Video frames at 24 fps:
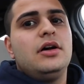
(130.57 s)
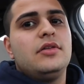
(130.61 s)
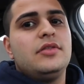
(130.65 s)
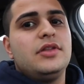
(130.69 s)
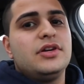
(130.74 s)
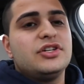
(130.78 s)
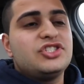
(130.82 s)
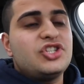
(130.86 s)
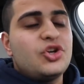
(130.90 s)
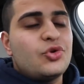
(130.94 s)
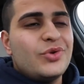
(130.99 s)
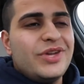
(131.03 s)

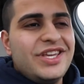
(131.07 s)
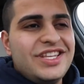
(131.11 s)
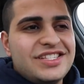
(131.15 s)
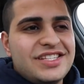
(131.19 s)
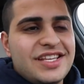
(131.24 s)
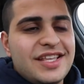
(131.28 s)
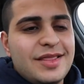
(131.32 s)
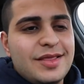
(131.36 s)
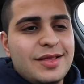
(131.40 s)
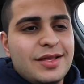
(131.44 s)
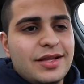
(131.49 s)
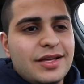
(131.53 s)
There's a
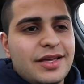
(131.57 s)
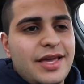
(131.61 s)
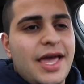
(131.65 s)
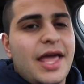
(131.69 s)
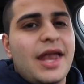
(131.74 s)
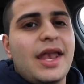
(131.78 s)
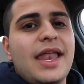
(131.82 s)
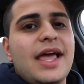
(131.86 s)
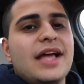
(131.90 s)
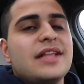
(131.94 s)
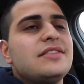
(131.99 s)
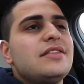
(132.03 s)
reason
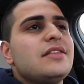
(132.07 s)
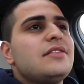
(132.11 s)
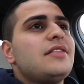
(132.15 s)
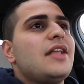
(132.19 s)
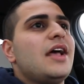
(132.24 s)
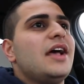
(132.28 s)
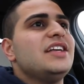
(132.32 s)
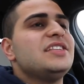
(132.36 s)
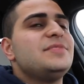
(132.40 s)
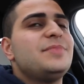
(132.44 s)
Cadillac did that.